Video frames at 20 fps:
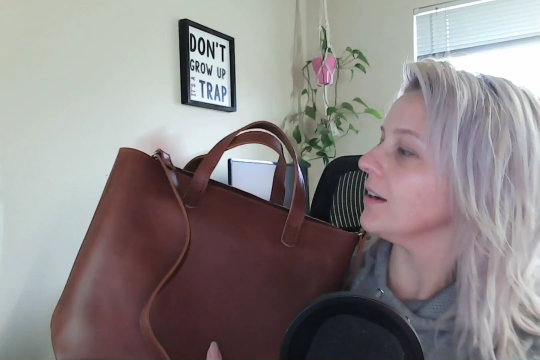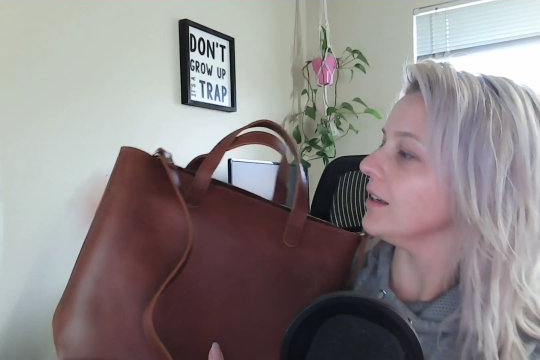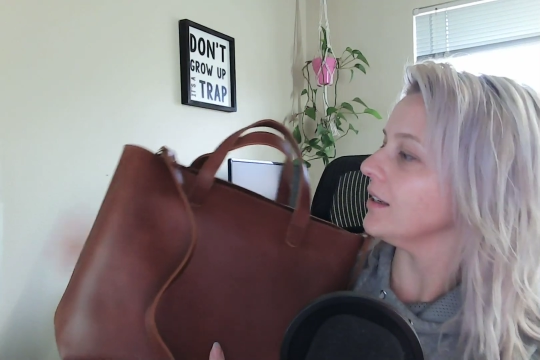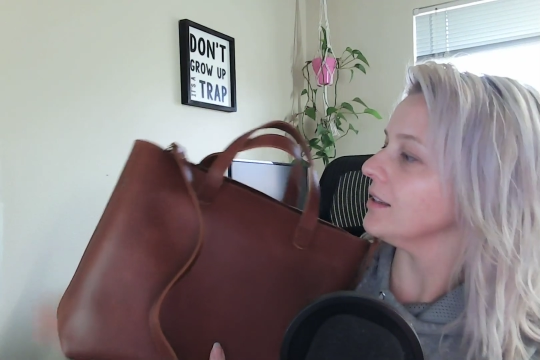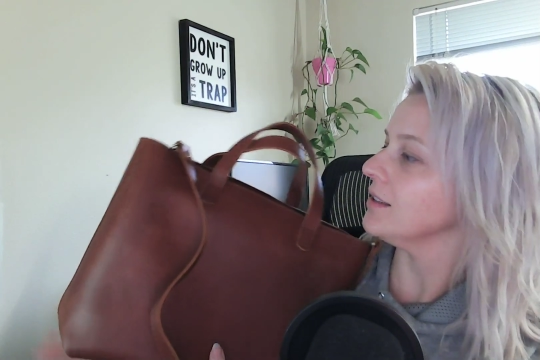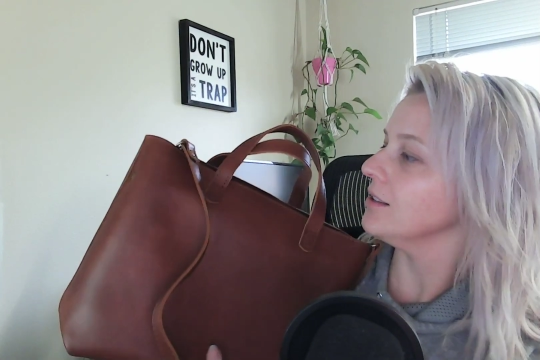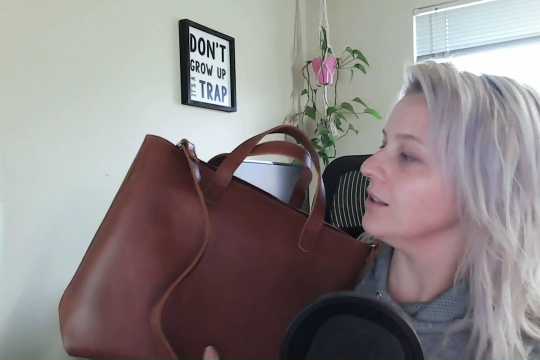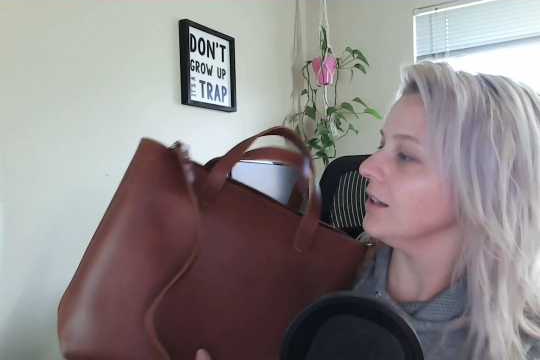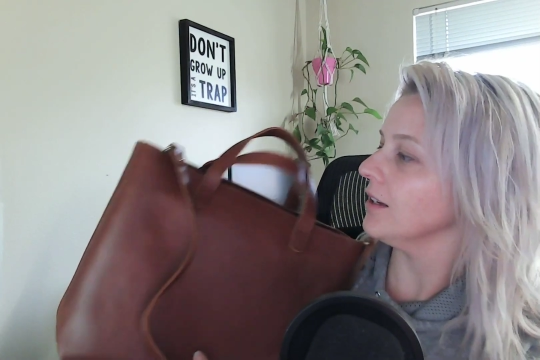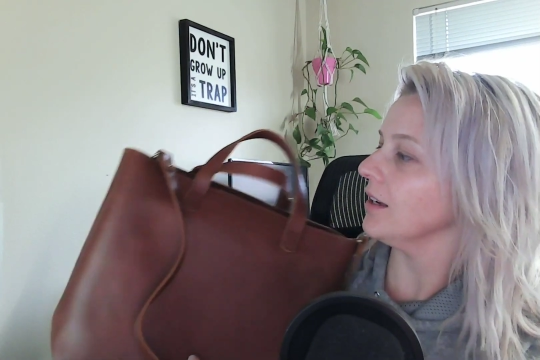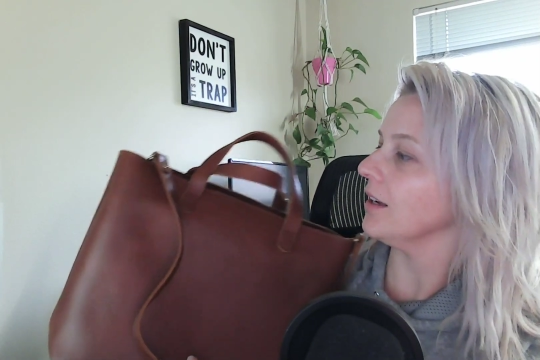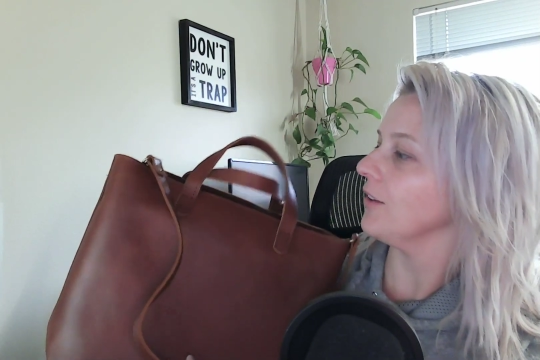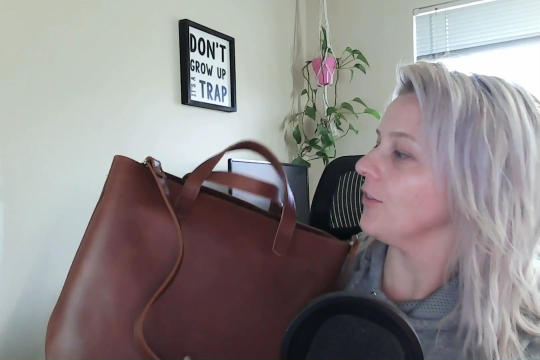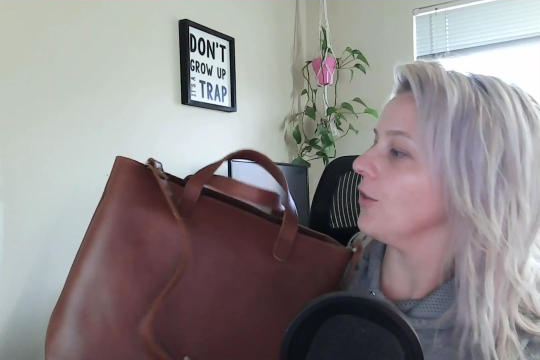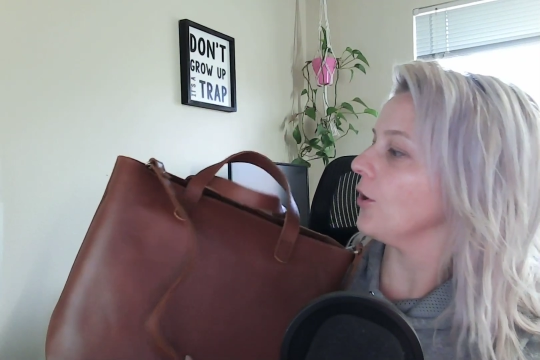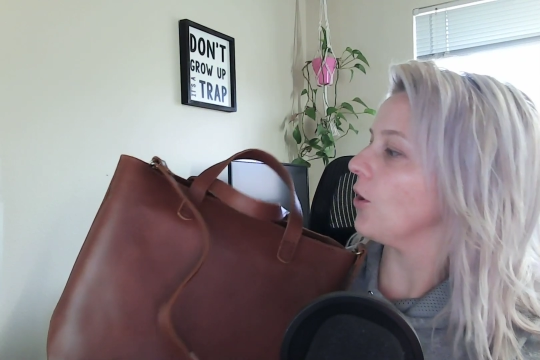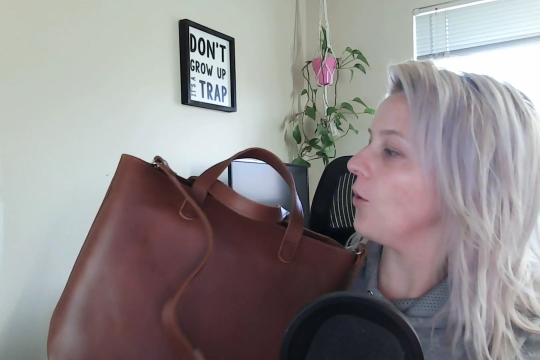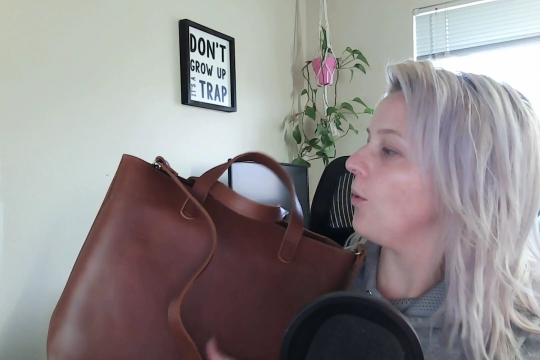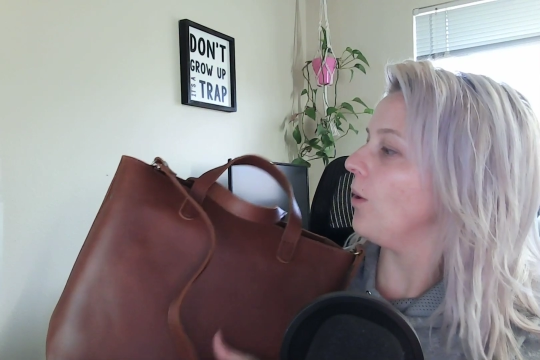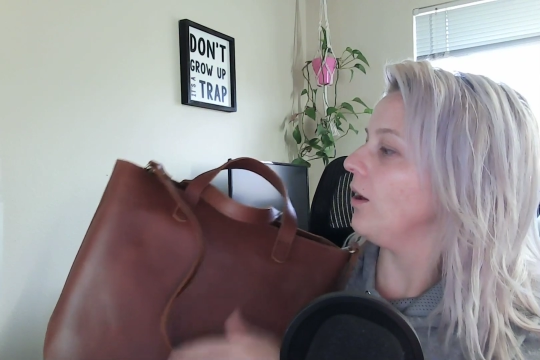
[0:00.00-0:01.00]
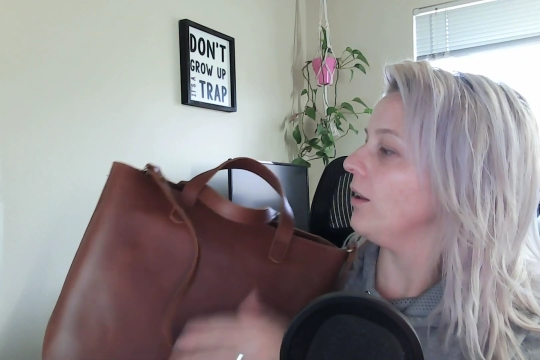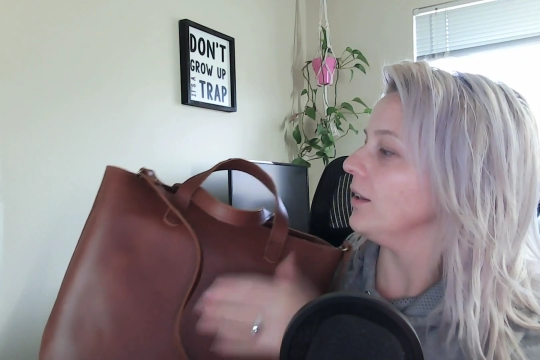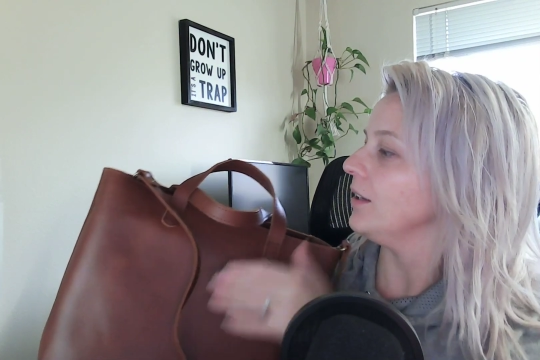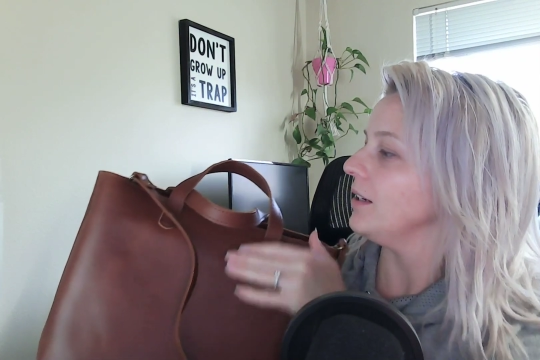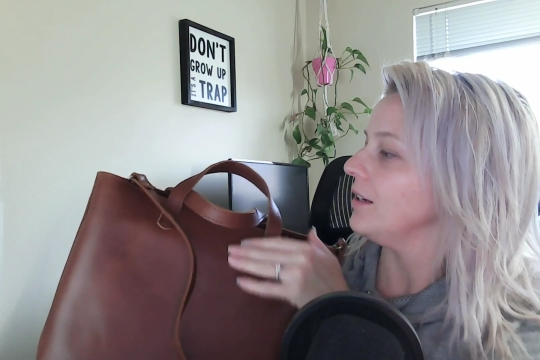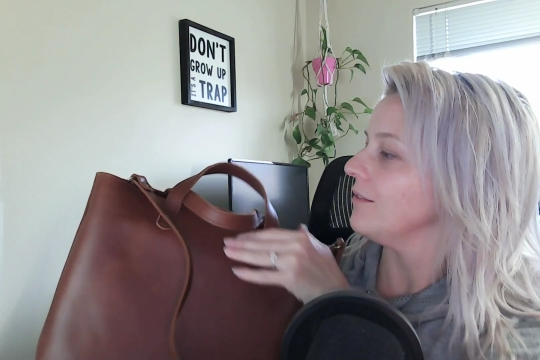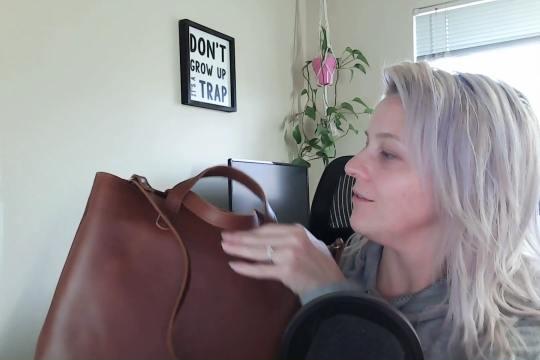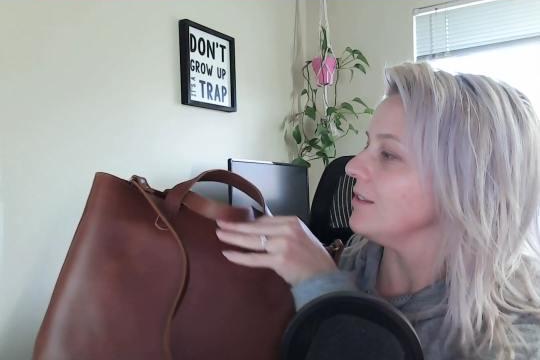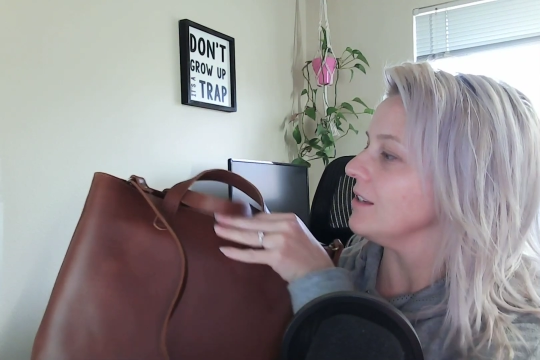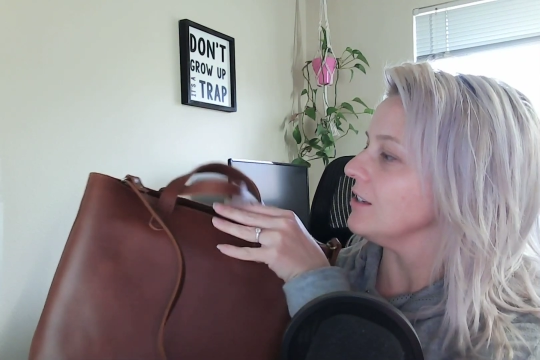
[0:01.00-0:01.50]
in looking at the
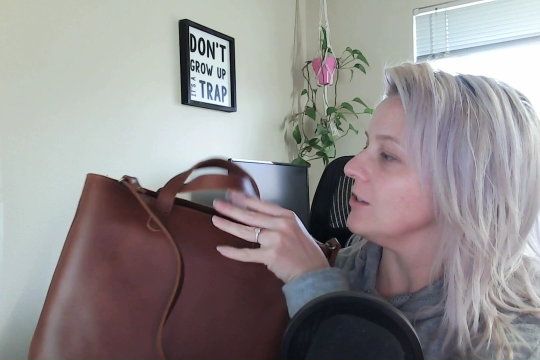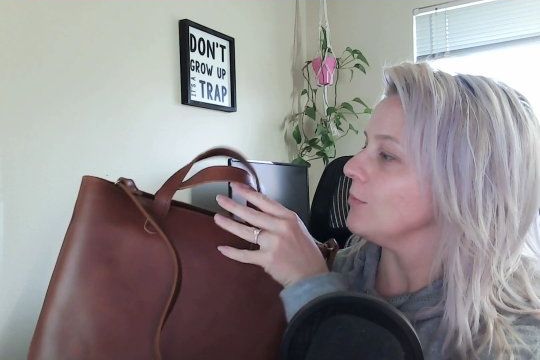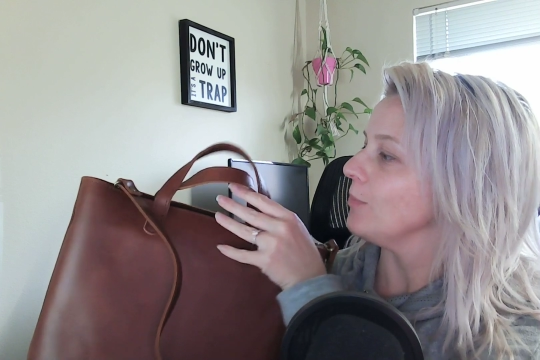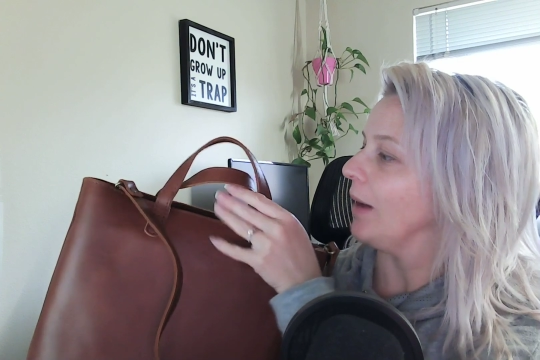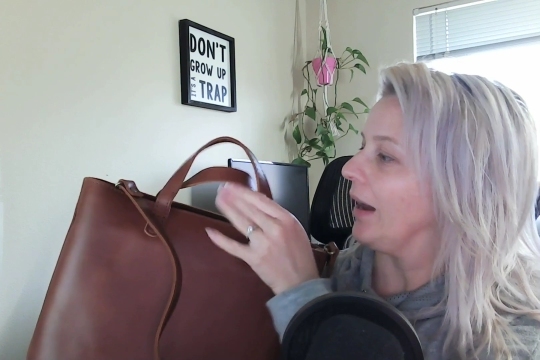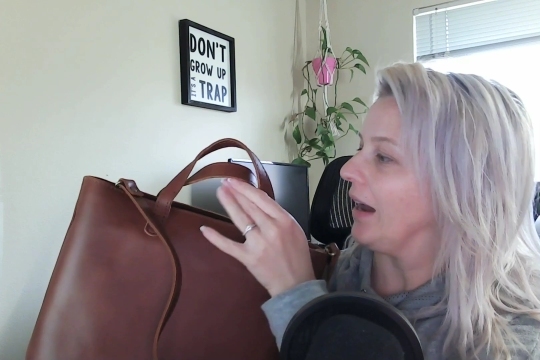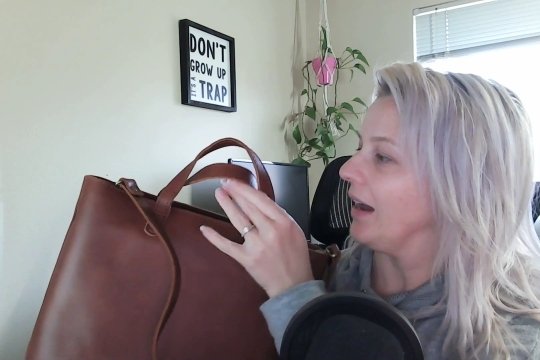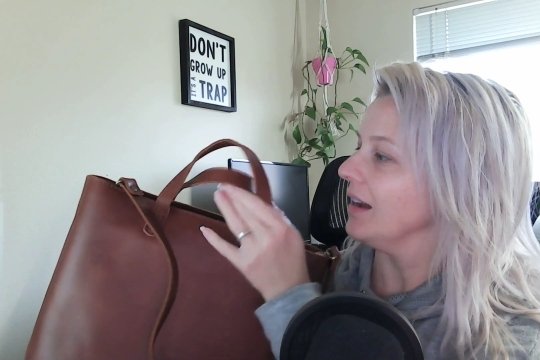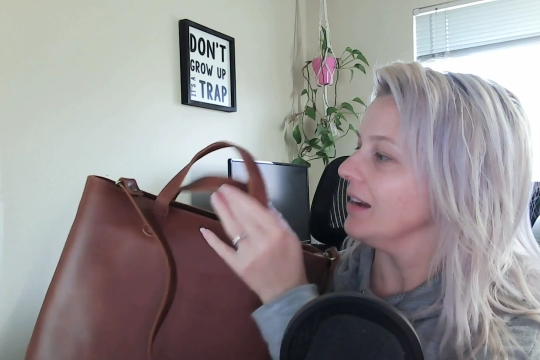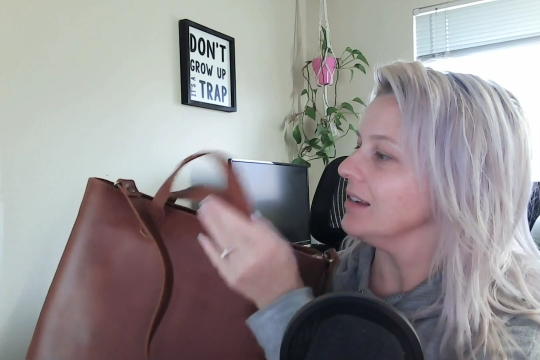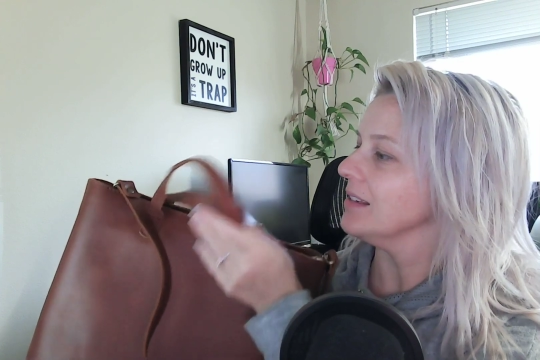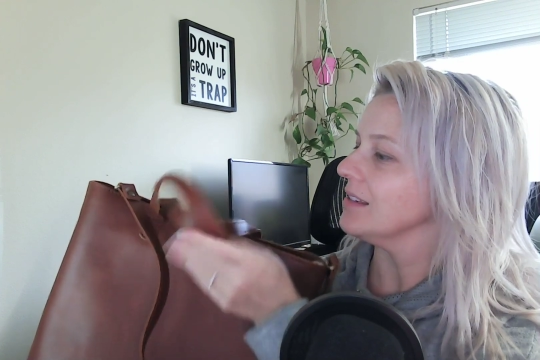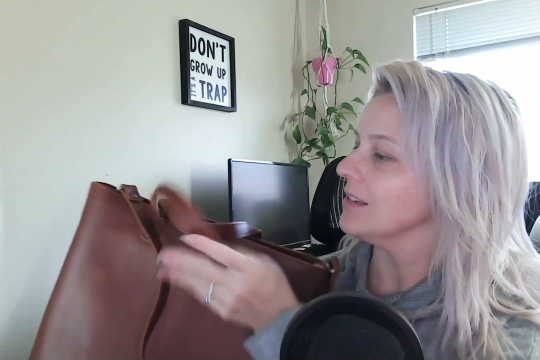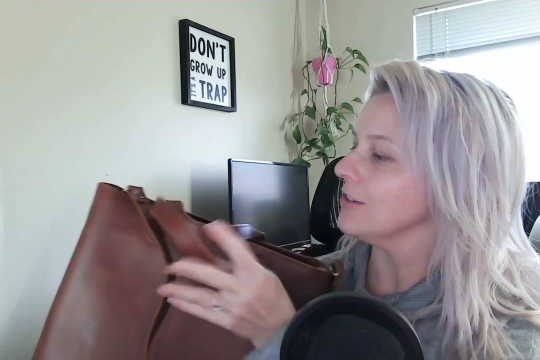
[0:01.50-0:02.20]
quality of these bags